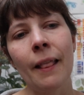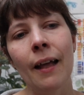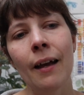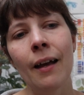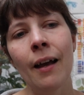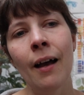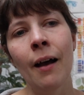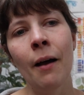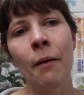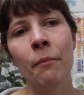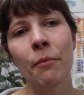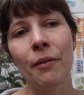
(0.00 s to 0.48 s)

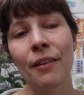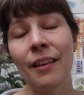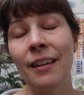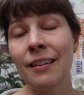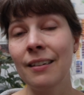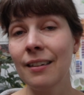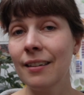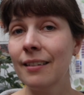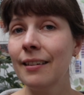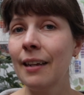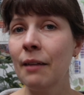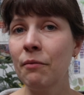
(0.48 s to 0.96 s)
But
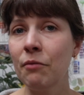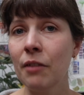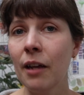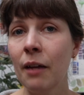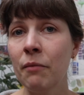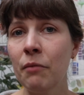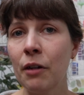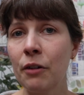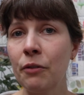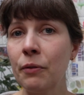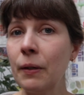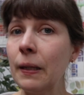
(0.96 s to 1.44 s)
at the same
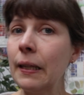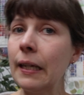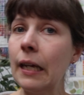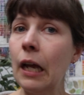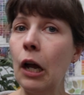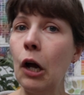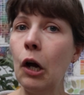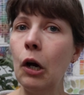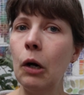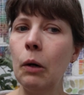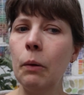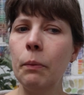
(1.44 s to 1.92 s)
time I
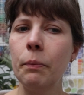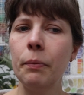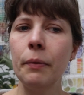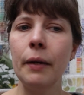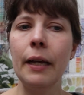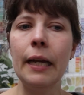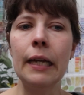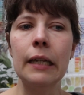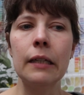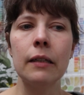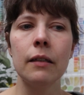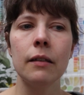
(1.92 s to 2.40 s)
really
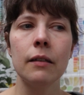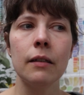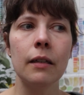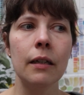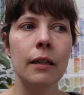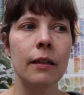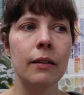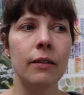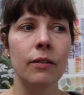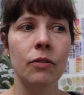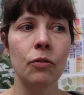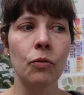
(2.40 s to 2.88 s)
hope it
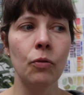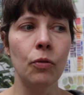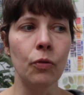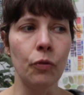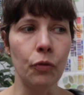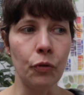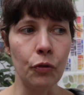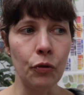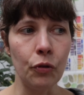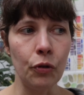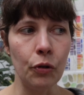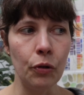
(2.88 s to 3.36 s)
is
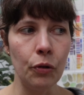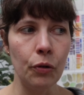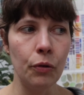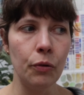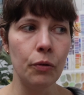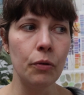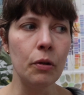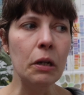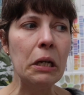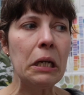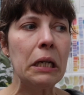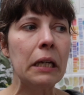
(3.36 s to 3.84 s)

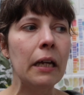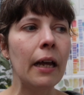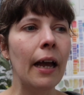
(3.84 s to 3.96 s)
also